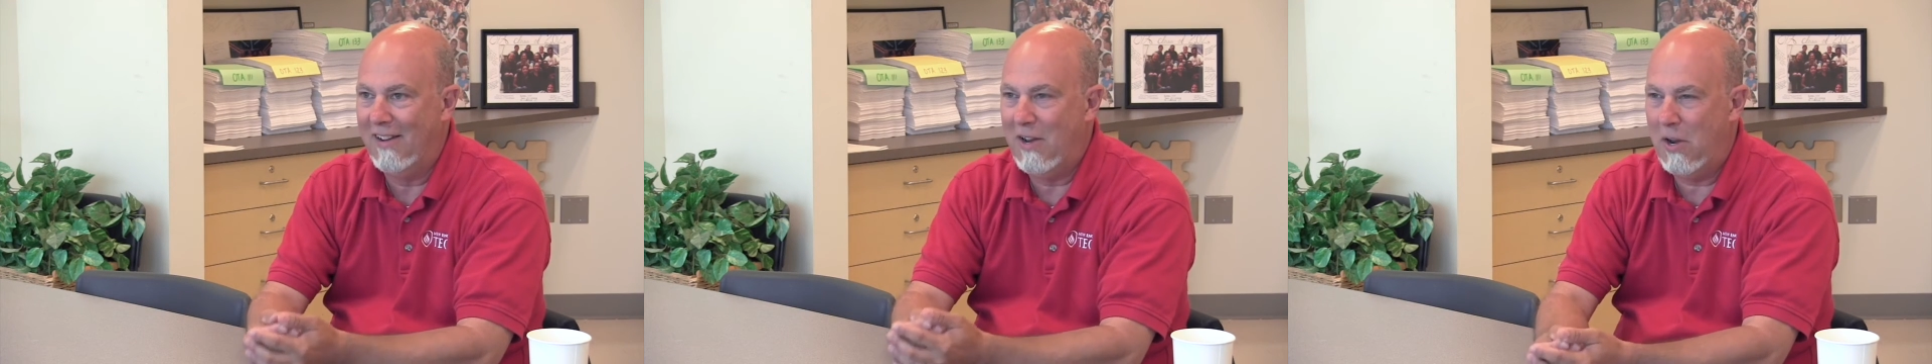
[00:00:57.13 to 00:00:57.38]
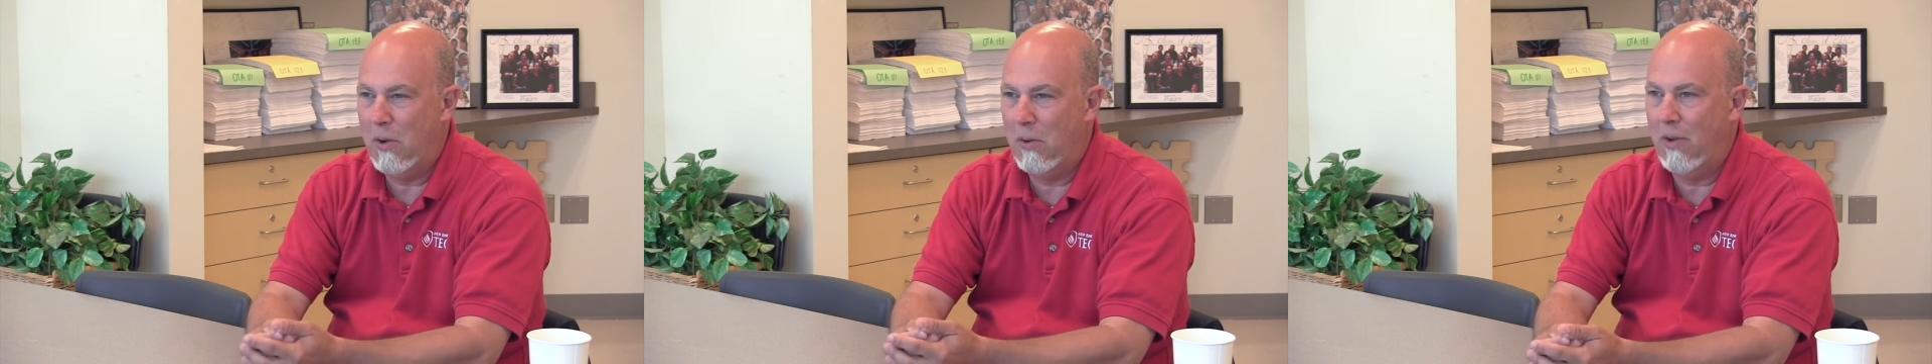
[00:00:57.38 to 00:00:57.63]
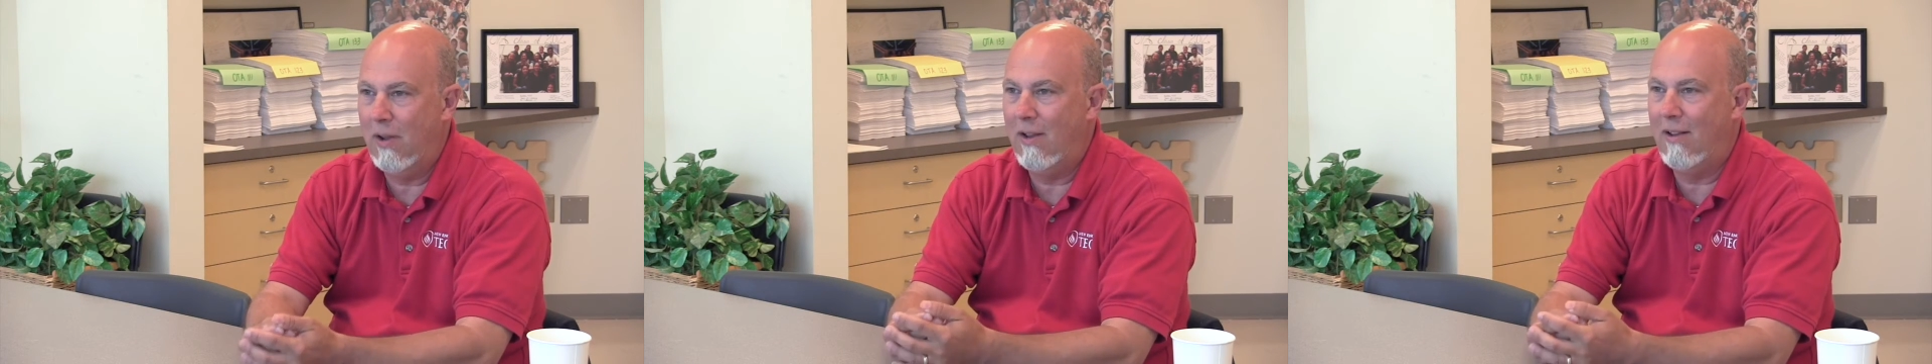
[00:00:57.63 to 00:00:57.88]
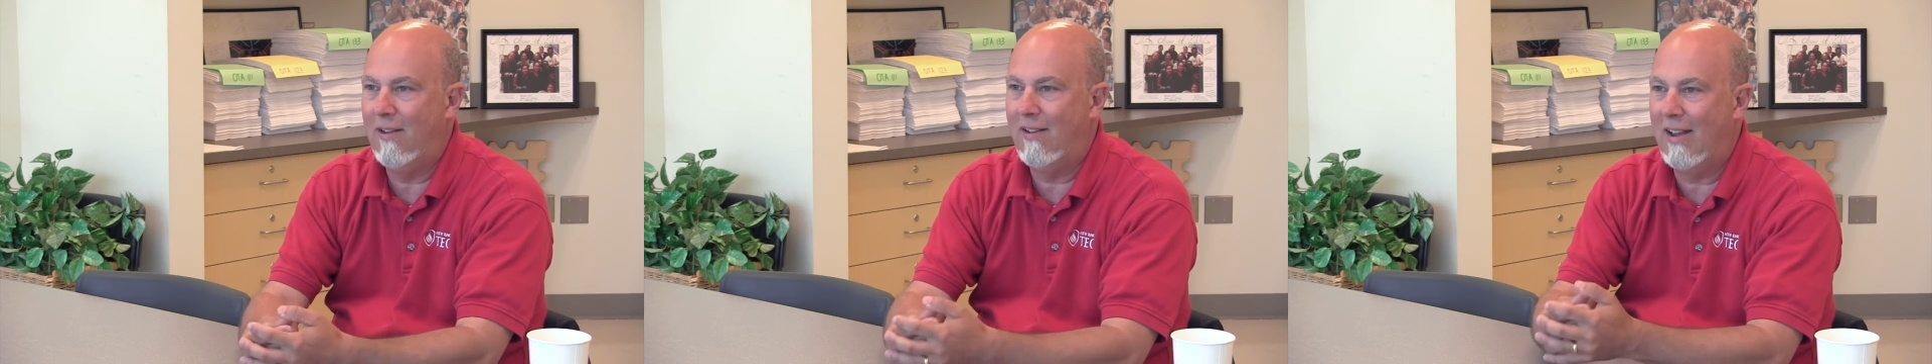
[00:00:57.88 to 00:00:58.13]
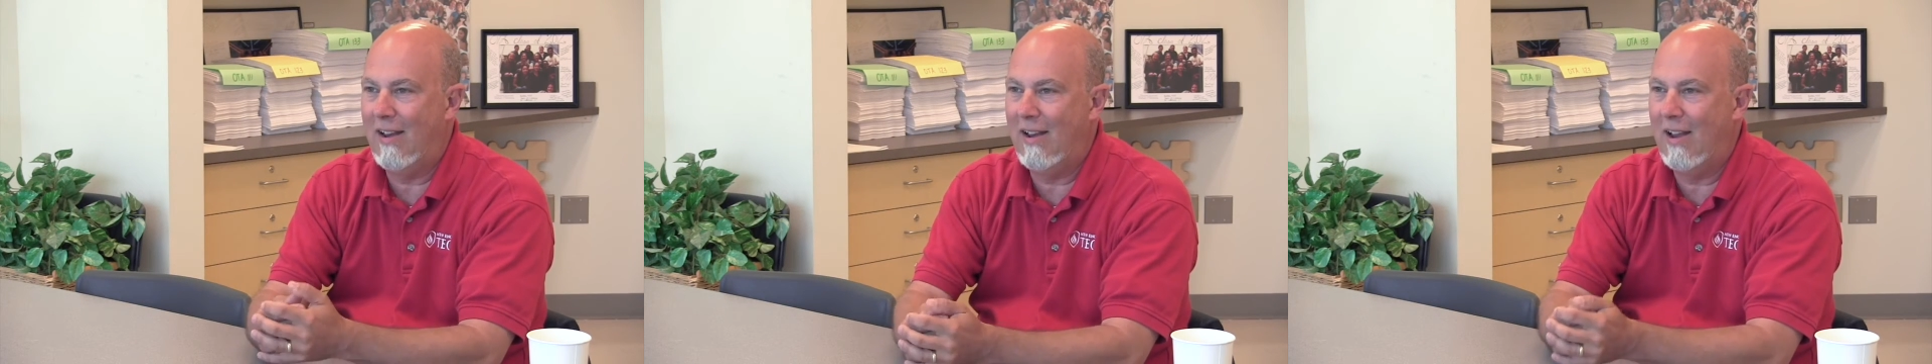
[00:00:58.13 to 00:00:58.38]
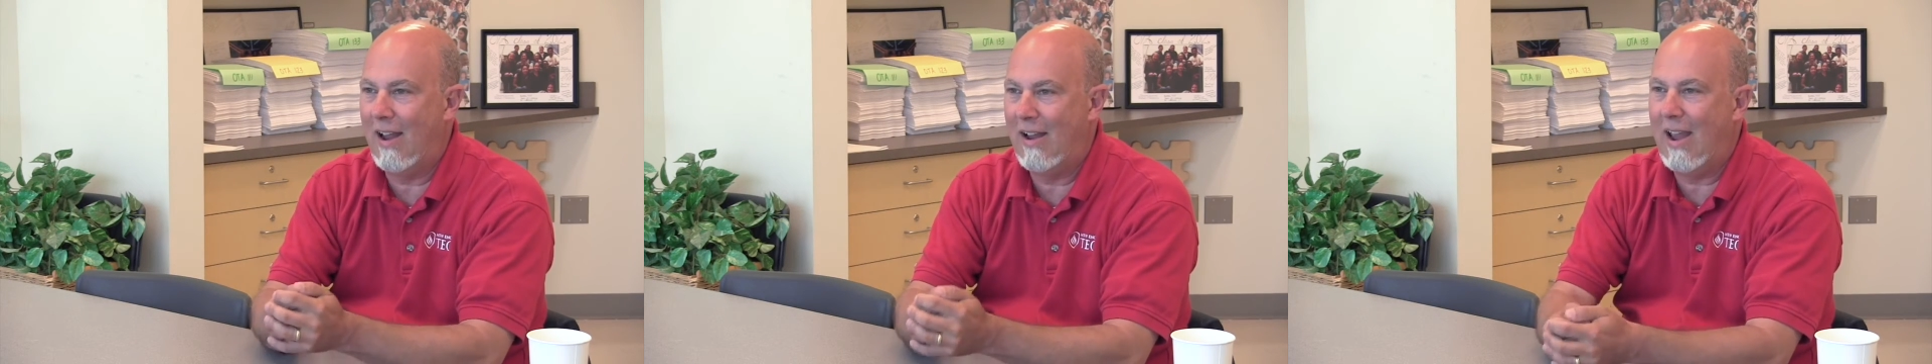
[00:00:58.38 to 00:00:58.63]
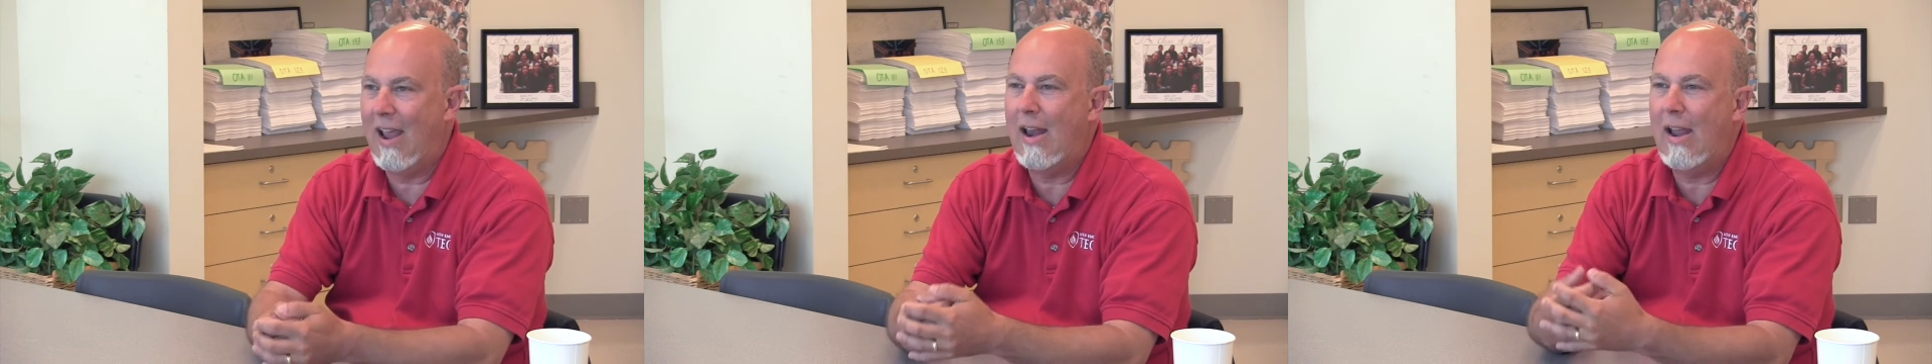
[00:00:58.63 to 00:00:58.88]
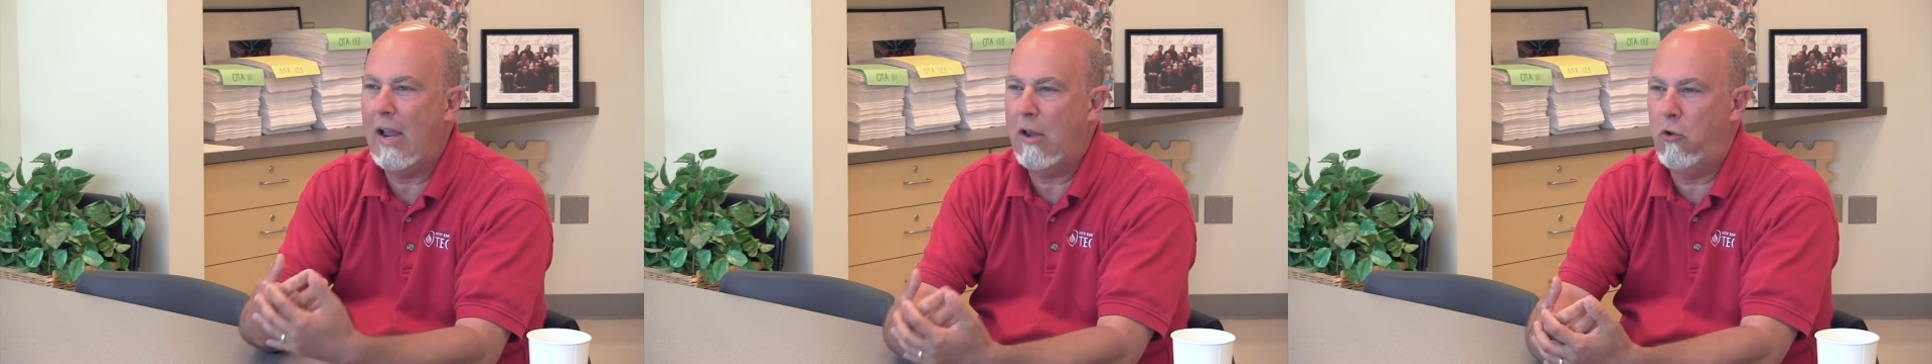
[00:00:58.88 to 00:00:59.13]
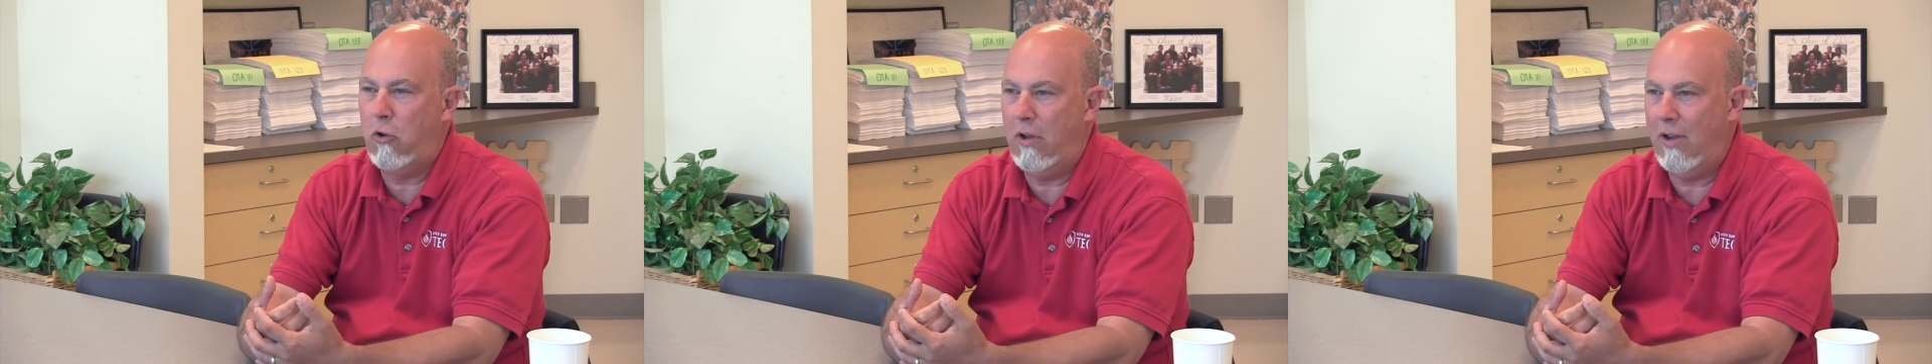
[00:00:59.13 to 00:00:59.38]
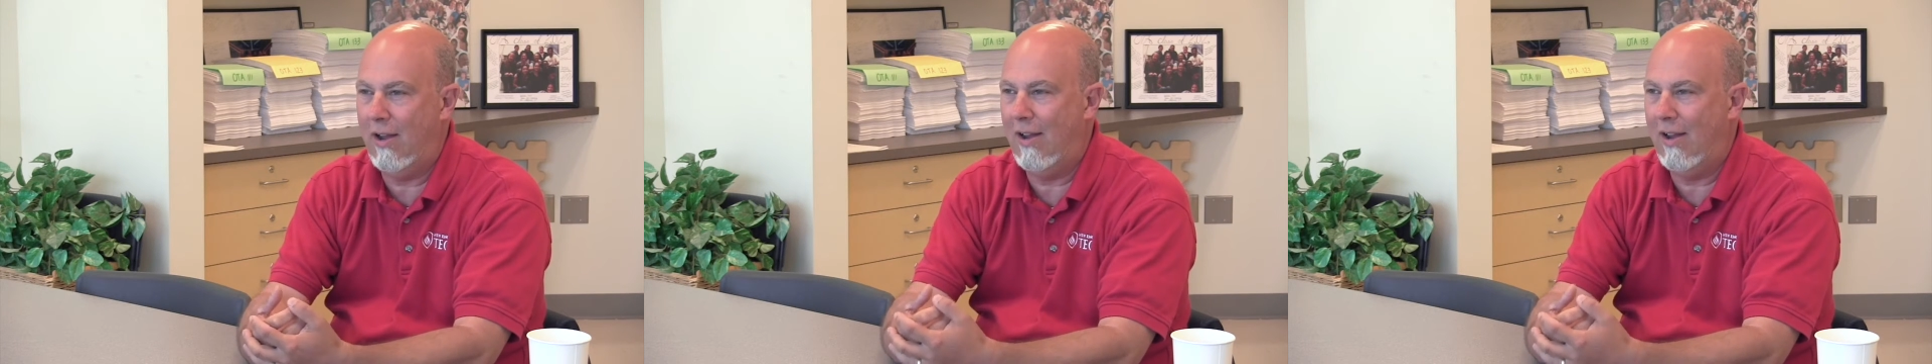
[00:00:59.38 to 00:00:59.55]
You know, it's just, I, I get itchy,